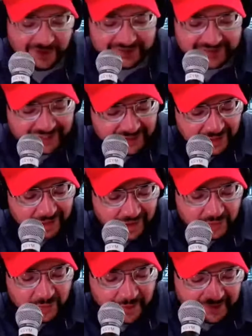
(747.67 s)
San Antonio College,
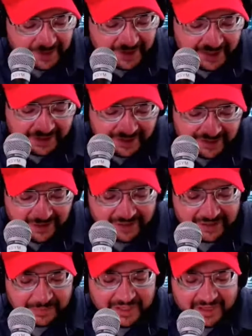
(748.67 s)
we're about to begin the
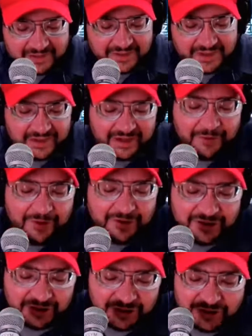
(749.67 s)
Migente
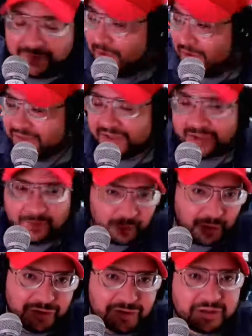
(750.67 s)
Heritage Month
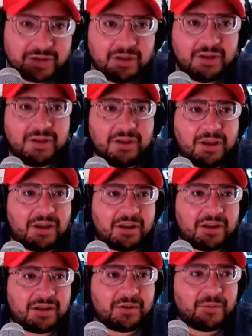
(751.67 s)
celebration.
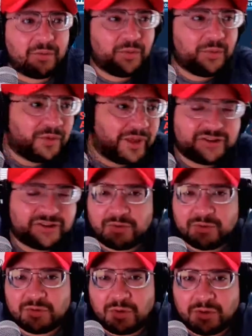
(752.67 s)
Last year
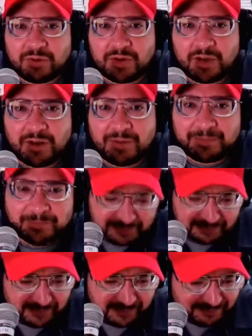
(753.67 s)
it was called the
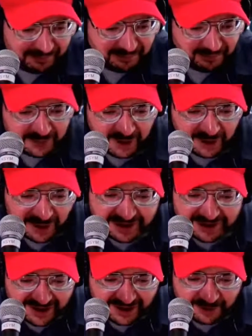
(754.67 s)

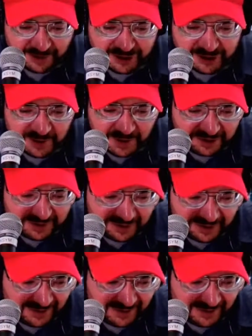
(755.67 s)
Raza Heritage Month.